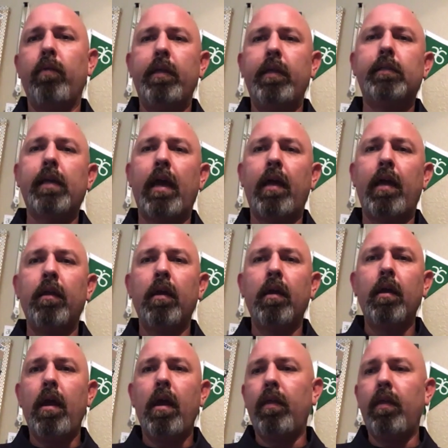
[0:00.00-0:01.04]
reset,
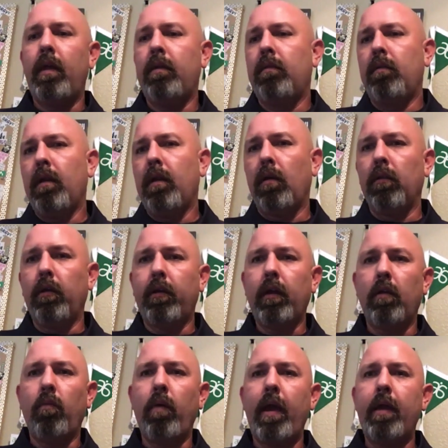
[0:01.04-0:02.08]
and then, you know, look at
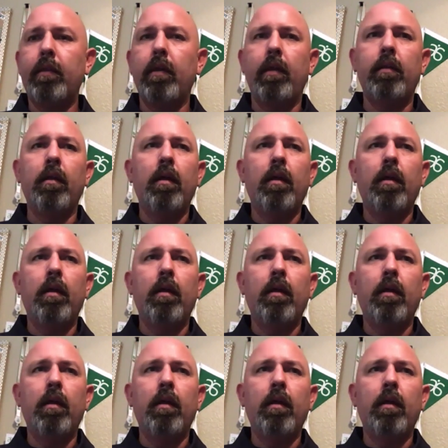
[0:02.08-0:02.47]
a way that